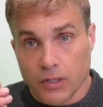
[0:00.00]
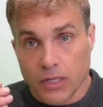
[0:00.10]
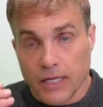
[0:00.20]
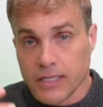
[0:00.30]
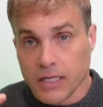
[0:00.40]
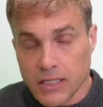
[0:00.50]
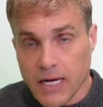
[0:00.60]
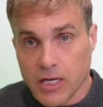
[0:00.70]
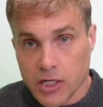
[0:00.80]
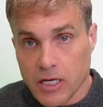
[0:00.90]
It doesn't
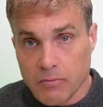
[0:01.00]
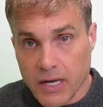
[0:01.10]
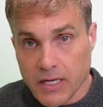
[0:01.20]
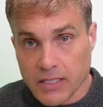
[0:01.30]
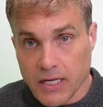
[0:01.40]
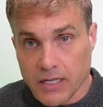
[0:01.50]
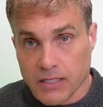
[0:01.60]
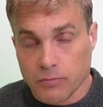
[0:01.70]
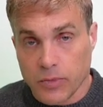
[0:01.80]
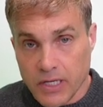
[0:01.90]
actually make sense,
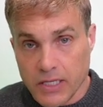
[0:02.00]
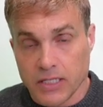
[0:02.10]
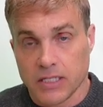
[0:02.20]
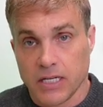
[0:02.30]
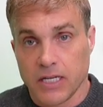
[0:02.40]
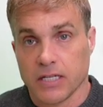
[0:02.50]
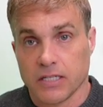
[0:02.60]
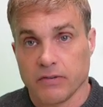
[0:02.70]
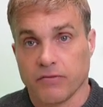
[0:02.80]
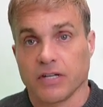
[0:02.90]
and we need to see it as
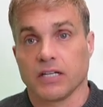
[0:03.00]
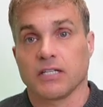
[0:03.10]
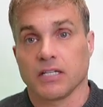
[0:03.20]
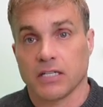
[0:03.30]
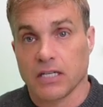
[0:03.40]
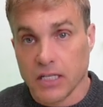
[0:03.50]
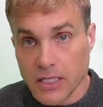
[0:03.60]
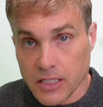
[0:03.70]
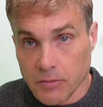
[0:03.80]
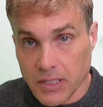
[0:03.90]
something that doesn't
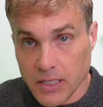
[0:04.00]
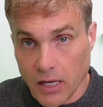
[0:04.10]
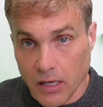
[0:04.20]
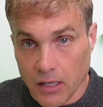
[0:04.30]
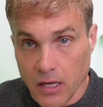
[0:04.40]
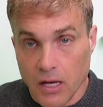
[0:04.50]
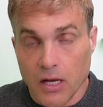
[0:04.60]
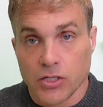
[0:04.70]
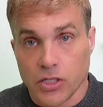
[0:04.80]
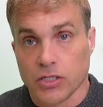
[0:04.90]
need to be done,
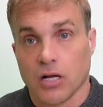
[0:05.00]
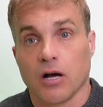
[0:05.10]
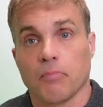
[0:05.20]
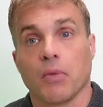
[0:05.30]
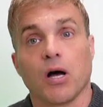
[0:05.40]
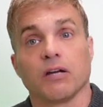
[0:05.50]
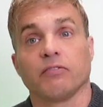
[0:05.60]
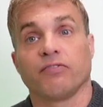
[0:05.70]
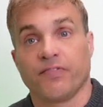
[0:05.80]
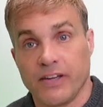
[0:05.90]
just that our mind
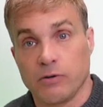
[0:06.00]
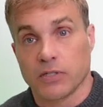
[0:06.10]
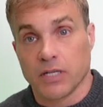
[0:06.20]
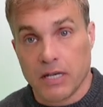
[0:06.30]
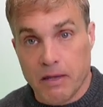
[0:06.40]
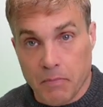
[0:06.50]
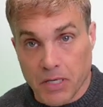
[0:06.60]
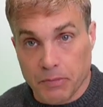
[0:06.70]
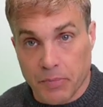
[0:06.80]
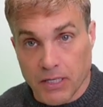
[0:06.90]
feels that it
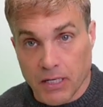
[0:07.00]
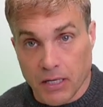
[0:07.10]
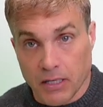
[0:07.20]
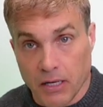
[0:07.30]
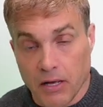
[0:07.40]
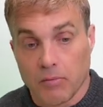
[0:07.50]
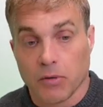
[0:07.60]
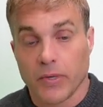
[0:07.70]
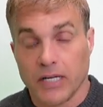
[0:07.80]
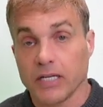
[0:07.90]
must be done. But
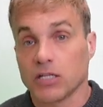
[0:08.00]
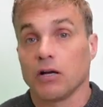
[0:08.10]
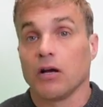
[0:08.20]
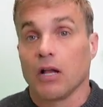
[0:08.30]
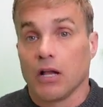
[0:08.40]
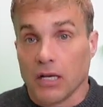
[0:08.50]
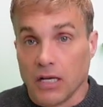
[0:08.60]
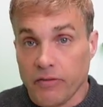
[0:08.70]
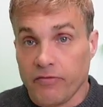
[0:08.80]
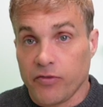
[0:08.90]
we need to
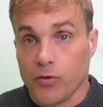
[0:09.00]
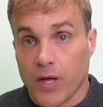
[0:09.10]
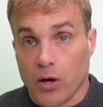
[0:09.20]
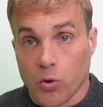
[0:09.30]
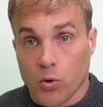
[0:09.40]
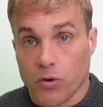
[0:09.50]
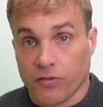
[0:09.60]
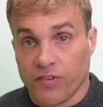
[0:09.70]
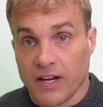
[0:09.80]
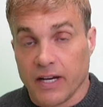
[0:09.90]
live through that awkward
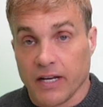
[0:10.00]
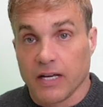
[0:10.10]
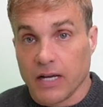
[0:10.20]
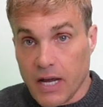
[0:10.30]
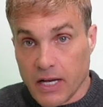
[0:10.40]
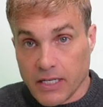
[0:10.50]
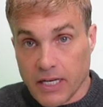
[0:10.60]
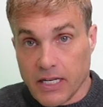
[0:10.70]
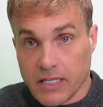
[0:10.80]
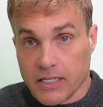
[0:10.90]
feeling,
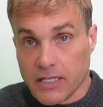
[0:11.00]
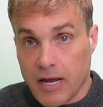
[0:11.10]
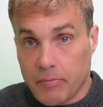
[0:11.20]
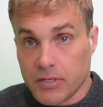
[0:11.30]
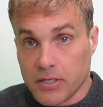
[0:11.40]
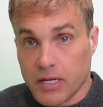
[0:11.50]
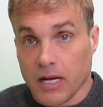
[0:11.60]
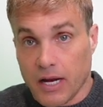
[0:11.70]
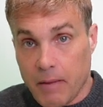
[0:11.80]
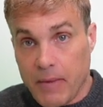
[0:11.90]
take it in steps,
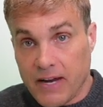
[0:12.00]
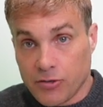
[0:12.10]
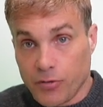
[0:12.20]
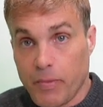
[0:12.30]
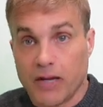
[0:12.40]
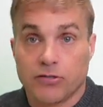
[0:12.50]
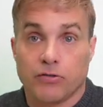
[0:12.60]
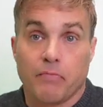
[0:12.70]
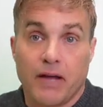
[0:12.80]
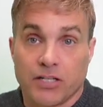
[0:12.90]
get better and better
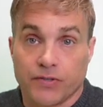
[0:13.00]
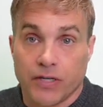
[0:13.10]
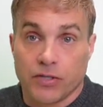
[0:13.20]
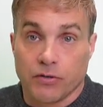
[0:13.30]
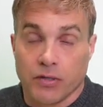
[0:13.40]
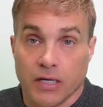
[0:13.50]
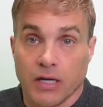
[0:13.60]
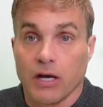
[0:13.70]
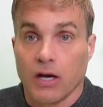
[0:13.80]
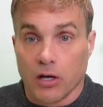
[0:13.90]
and better at doing it,
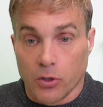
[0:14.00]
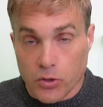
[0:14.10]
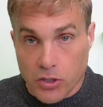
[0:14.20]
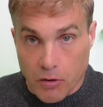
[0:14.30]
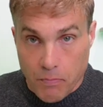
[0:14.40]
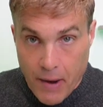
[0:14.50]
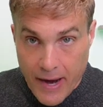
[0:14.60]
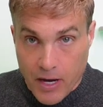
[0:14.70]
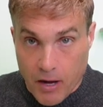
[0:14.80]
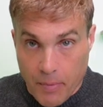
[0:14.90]
and also
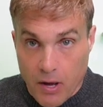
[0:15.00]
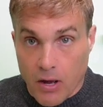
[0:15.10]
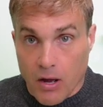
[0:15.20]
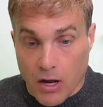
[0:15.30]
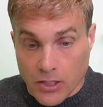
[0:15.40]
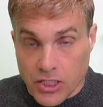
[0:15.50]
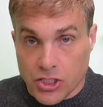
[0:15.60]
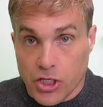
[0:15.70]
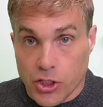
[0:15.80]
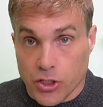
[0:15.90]
back up our
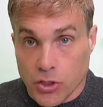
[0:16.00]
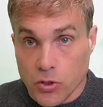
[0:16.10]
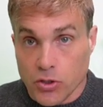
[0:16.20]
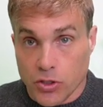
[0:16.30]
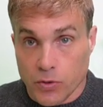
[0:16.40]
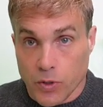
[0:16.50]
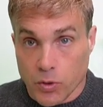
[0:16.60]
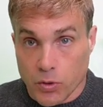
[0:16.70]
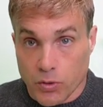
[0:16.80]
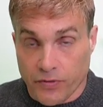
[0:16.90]
decision not to do the
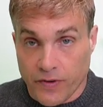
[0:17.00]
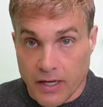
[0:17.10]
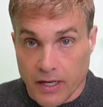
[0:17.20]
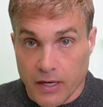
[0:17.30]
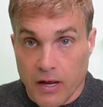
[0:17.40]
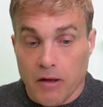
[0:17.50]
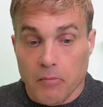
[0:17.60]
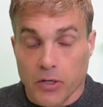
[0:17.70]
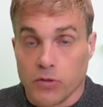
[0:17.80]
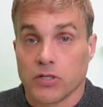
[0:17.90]
awkward feeling
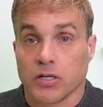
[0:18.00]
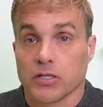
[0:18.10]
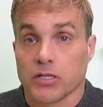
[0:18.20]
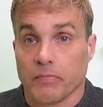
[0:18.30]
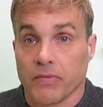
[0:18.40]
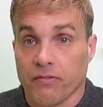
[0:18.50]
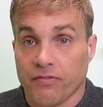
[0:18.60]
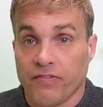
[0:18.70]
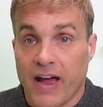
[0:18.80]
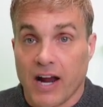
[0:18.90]
by using some
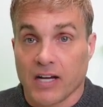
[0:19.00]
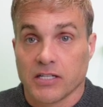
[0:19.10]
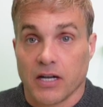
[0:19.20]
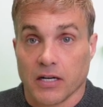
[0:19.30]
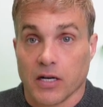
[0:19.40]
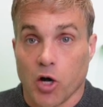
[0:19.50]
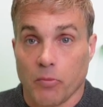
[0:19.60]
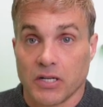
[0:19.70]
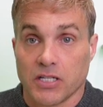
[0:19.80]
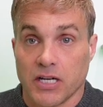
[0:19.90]
facts and
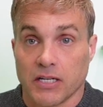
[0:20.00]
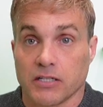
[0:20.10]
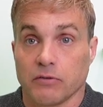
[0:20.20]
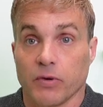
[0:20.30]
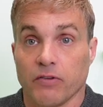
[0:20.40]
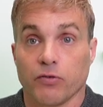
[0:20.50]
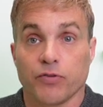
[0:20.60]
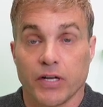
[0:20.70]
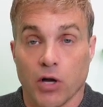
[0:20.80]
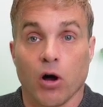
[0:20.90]
common sense that we've
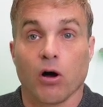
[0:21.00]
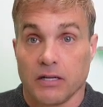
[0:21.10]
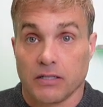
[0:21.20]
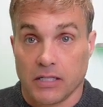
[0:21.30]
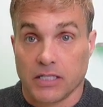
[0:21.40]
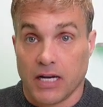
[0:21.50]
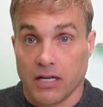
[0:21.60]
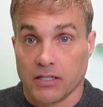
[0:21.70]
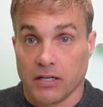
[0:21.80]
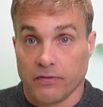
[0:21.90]
already got to tell
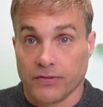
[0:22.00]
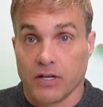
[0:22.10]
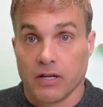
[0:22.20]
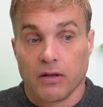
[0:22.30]
ourselves.